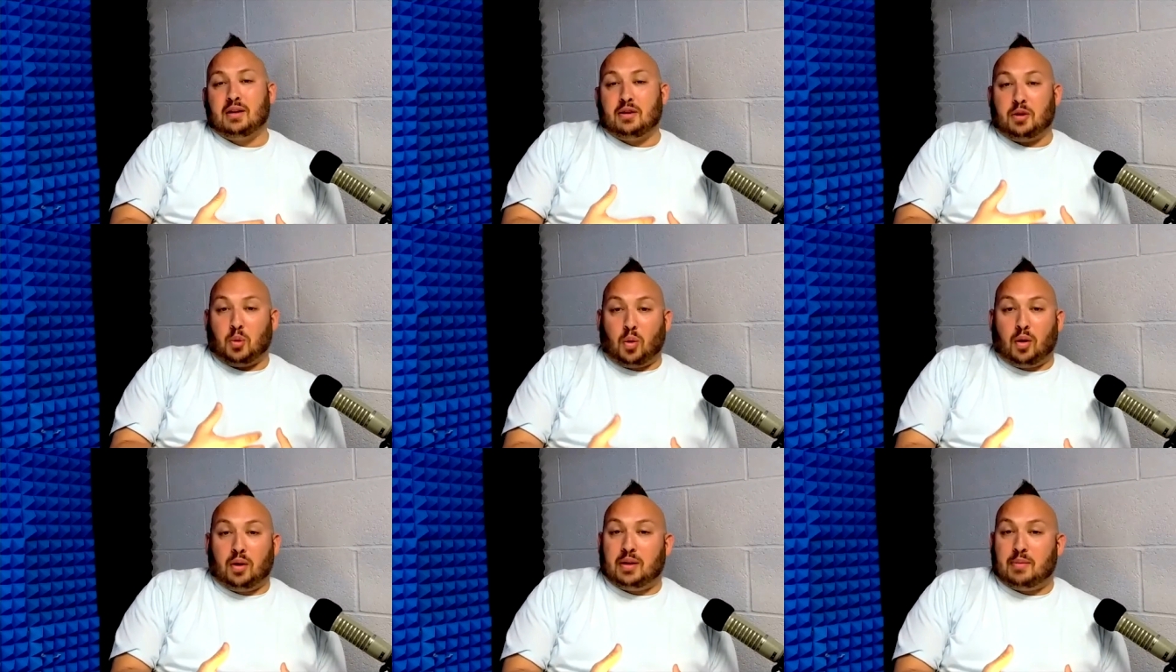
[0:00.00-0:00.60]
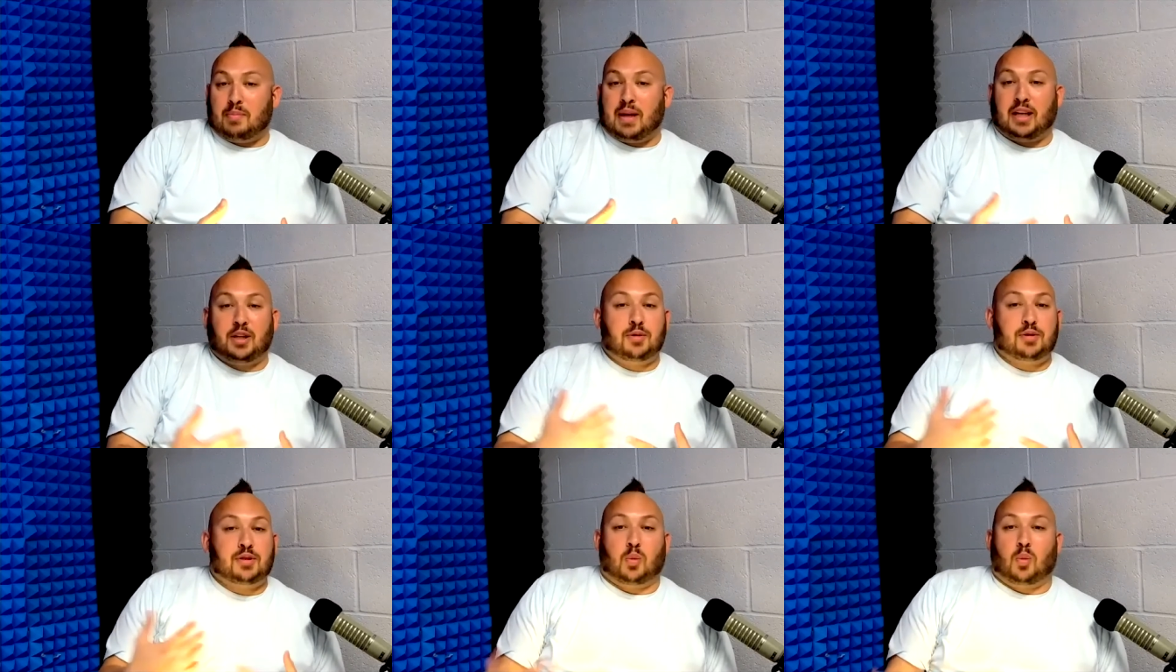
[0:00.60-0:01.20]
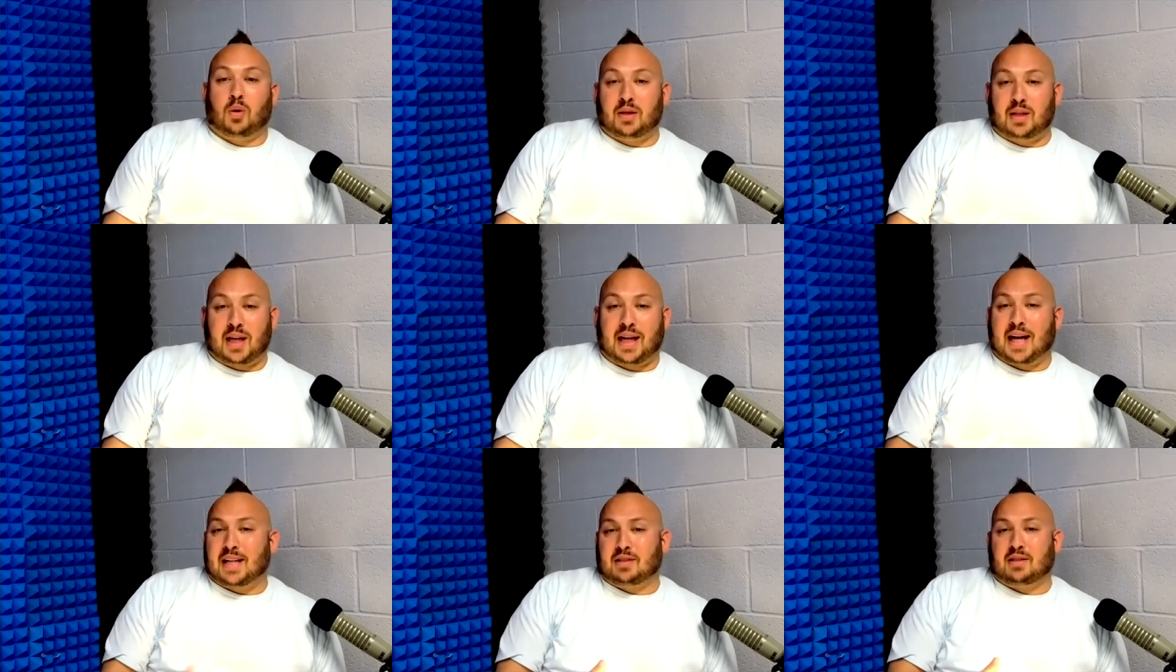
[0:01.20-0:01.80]
the one that may use it one day
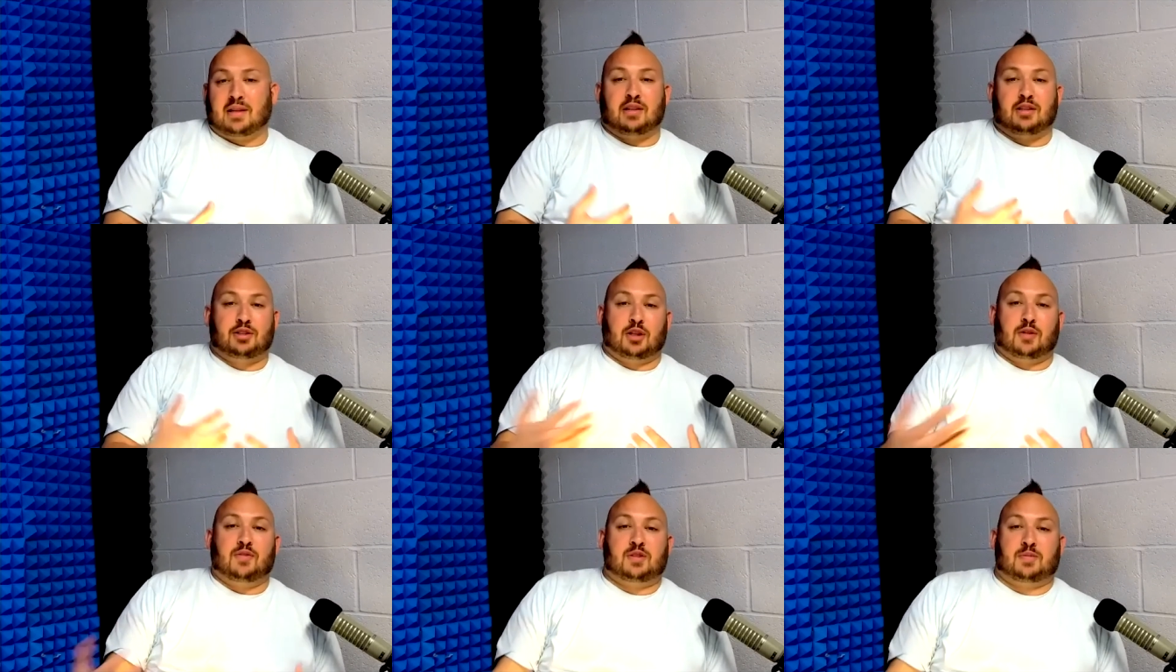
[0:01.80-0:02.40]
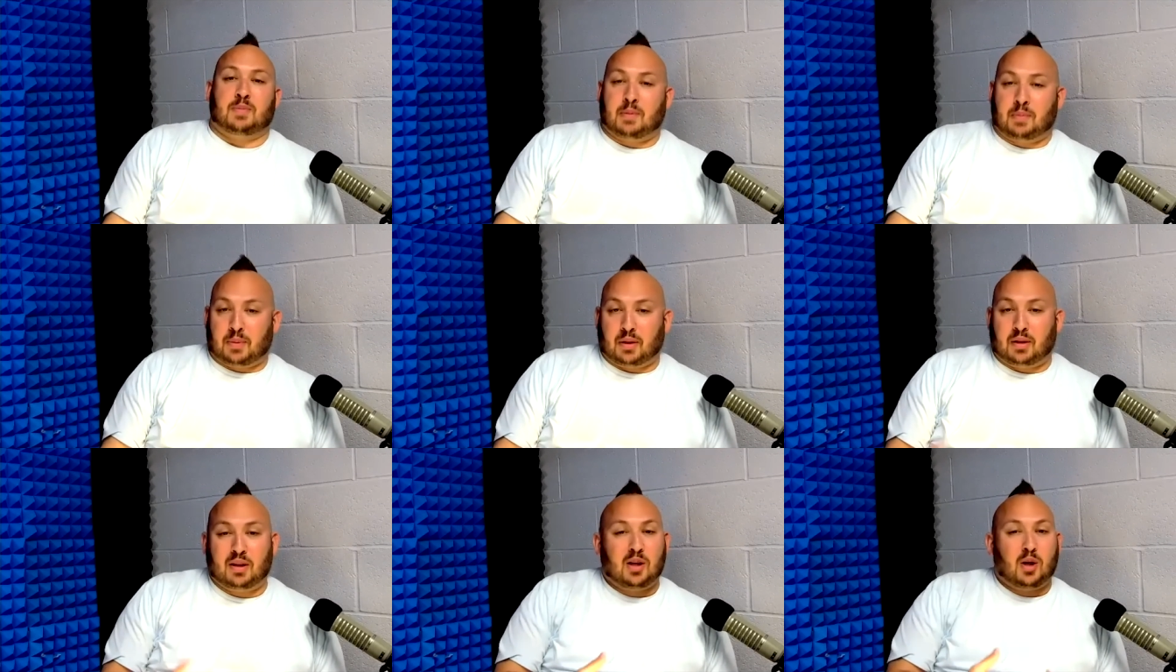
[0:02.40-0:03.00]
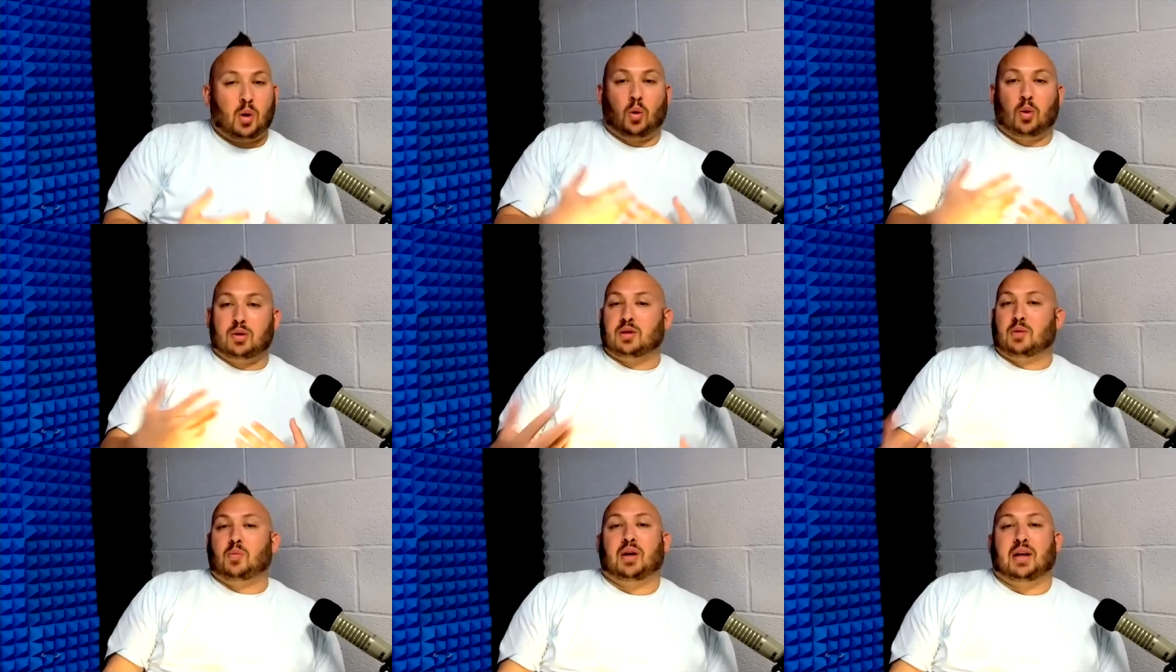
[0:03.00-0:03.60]
as a service member or
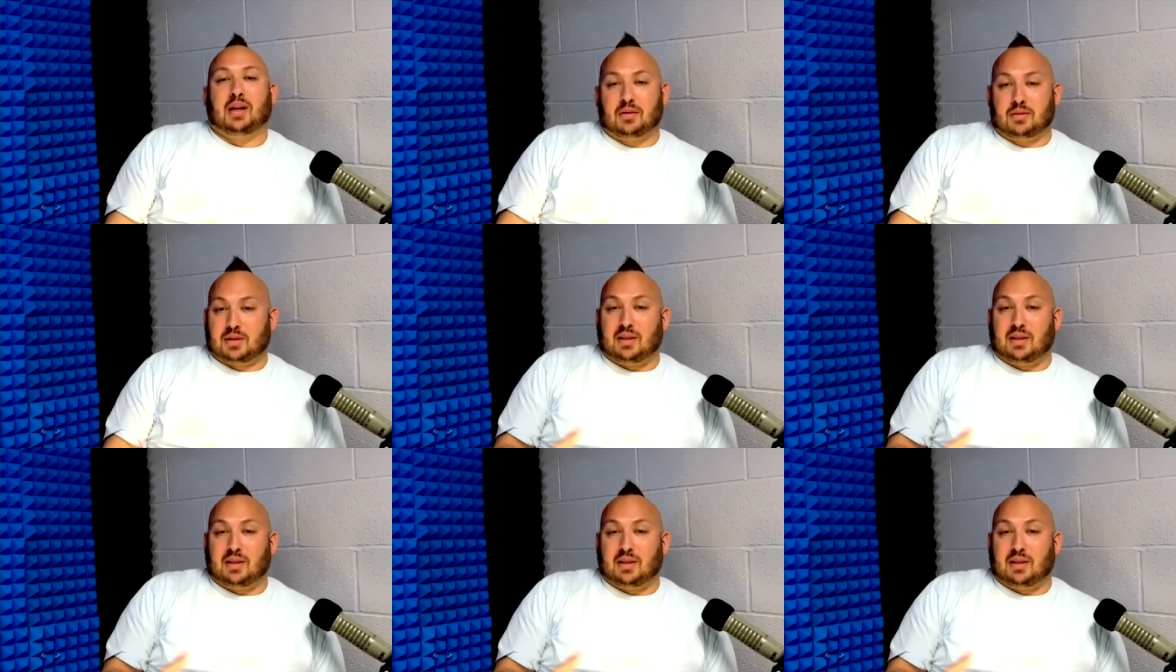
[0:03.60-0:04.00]
someone else.